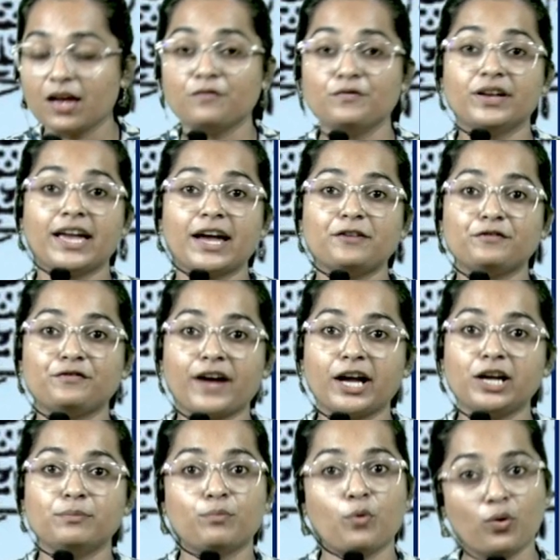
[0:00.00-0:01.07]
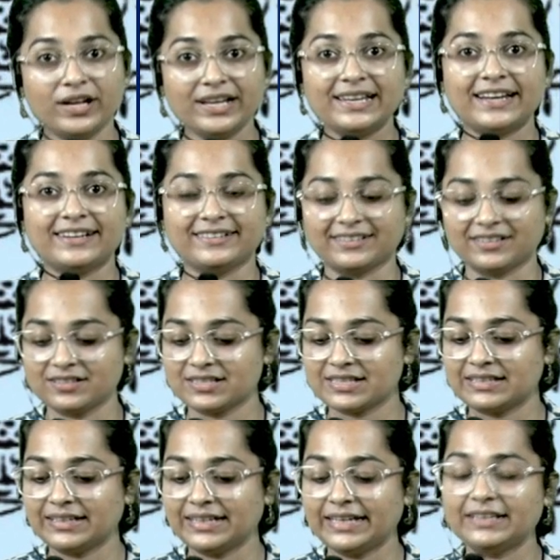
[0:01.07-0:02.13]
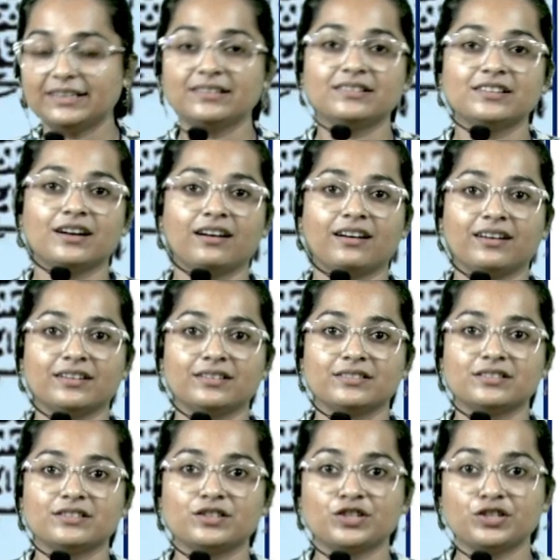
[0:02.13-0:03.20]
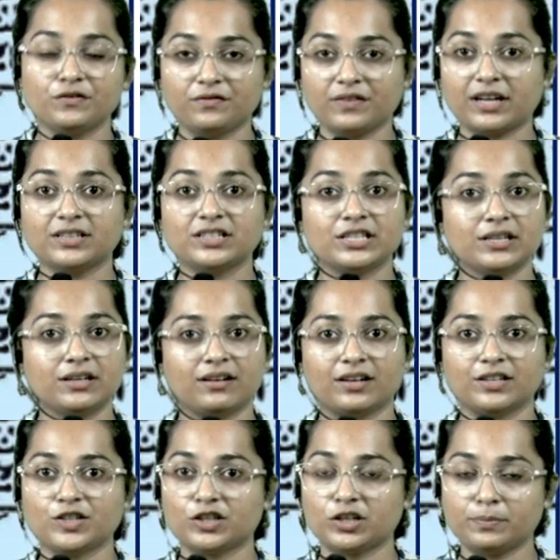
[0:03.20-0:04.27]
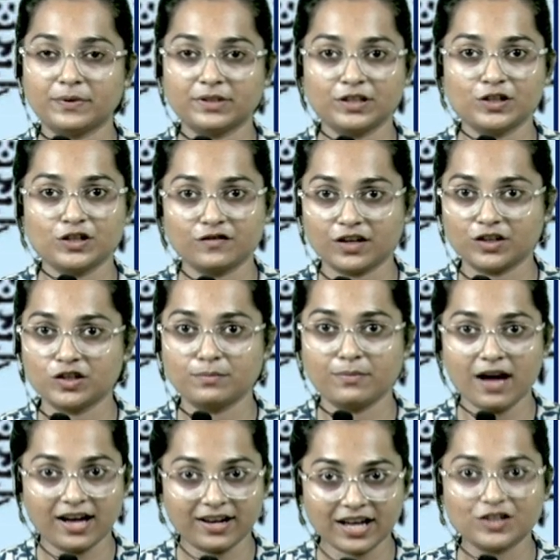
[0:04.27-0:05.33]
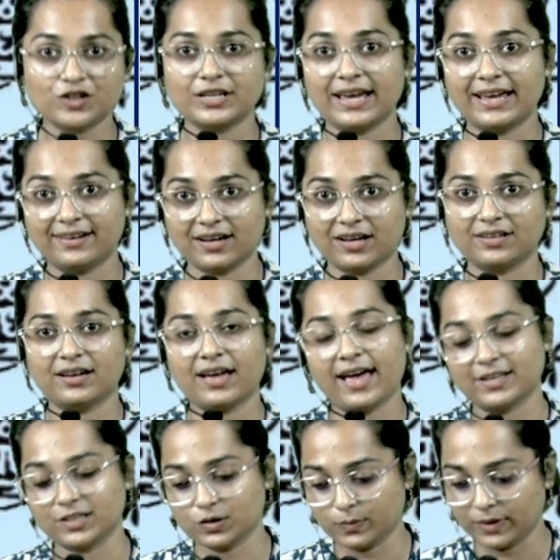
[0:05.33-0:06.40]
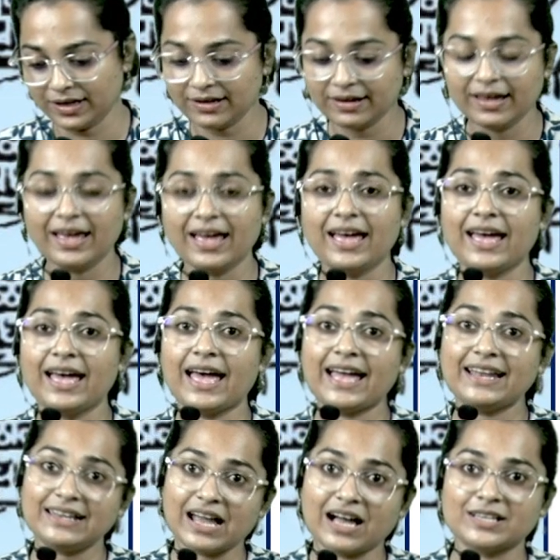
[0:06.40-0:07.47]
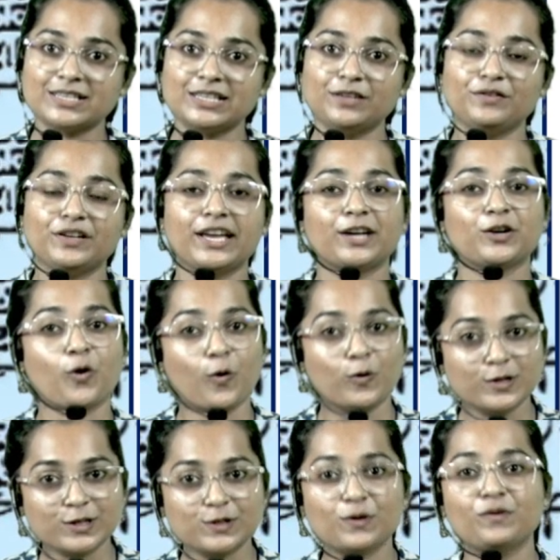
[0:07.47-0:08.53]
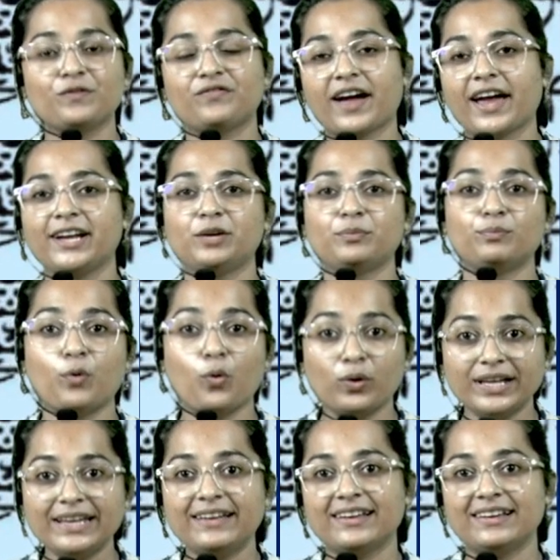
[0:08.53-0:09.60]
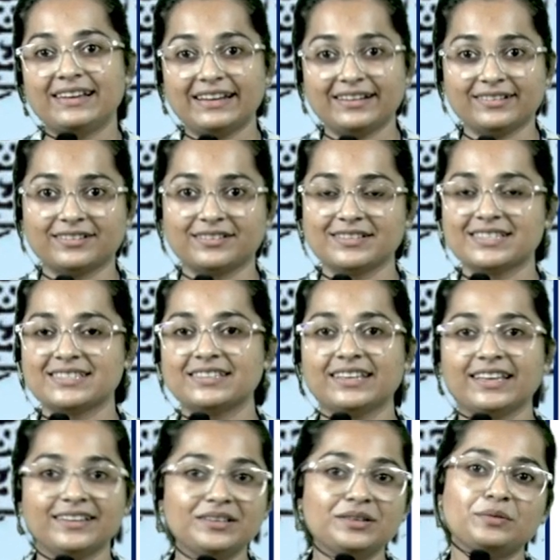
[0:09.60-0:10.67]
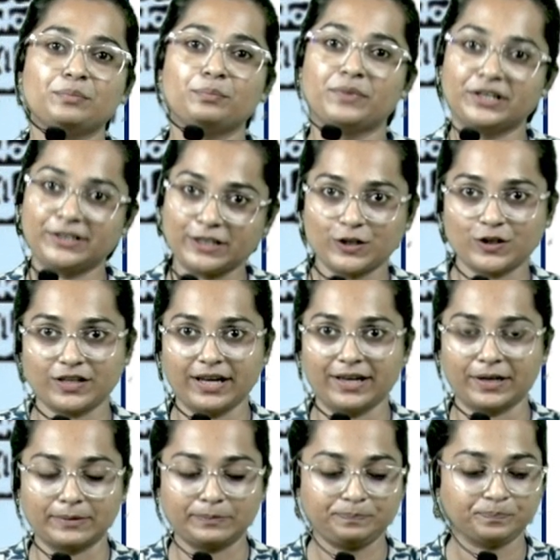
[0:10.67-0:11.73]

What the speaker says: We can find Modi letters in Chhatrapati Shivaji Maharaj era as well. And lastly, we can also find Modi letters in British era.